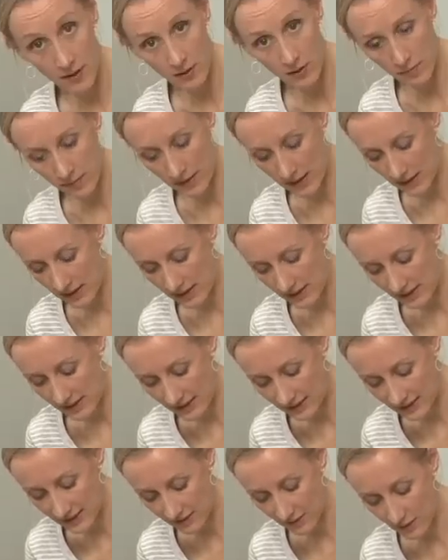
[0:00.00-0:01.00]
little bit, and
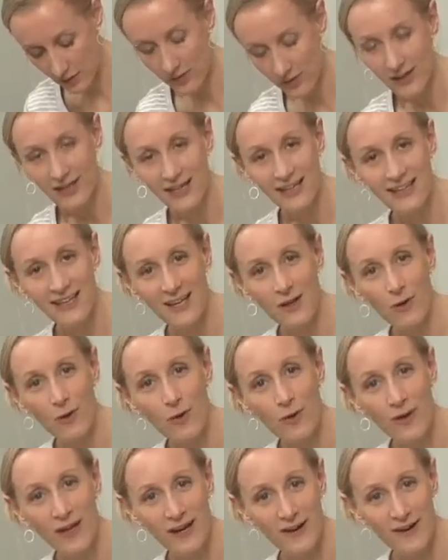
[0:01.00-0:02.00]
like this you can get that
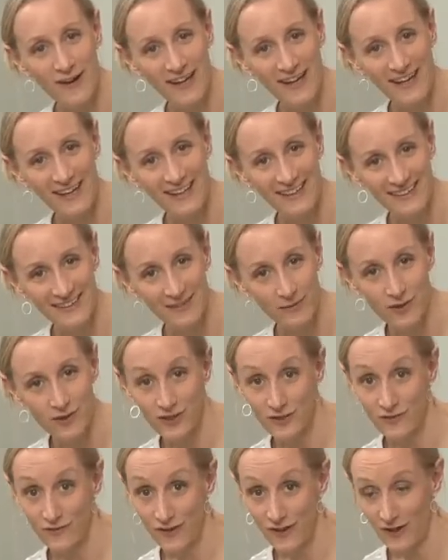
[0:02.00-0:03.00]
whole area,
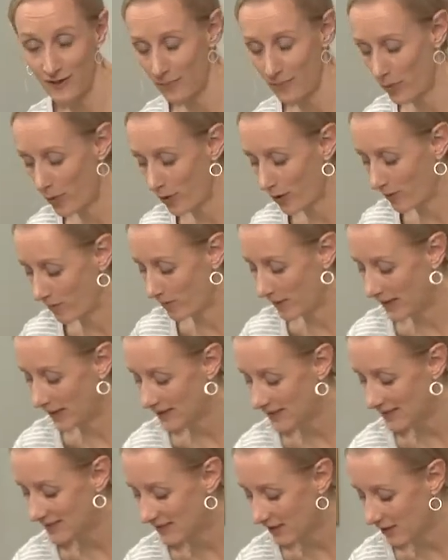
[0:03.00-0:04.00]
which is very important
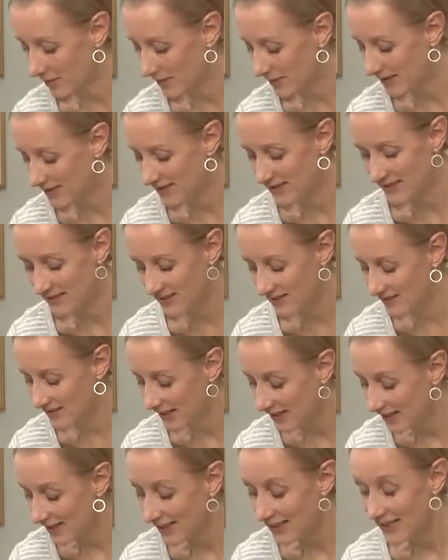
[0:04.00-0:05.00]
because it's going
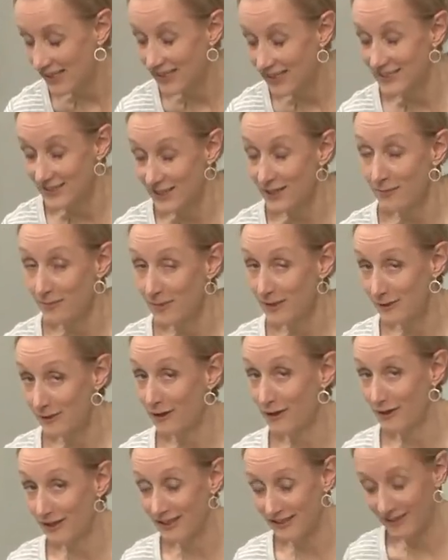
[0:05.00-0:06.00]
to be
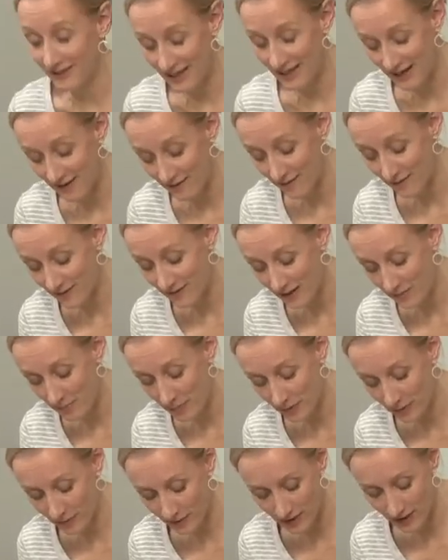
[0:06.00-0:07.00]
dirty. You're going to have
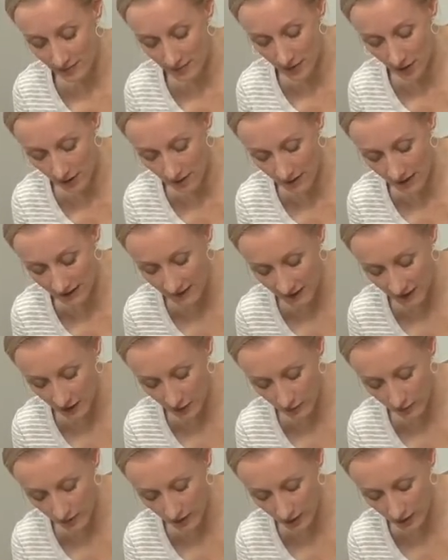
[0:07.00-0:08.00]
diaper cream and all that
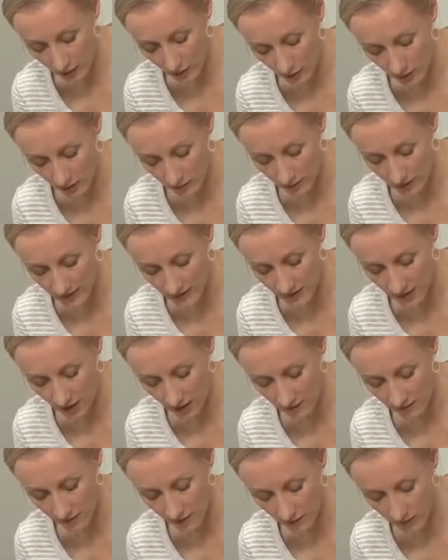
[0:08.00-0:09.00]
you're really going to want to rinse
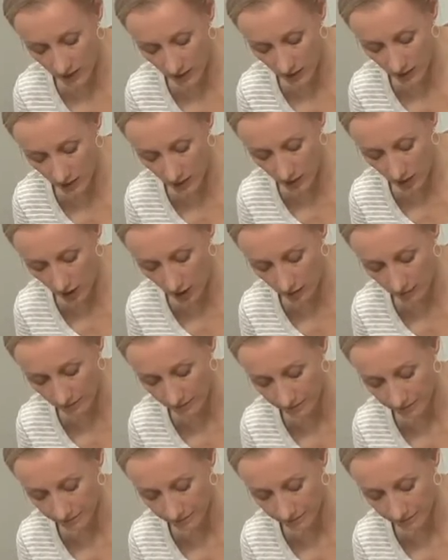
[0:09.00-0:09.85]
off. So here you go.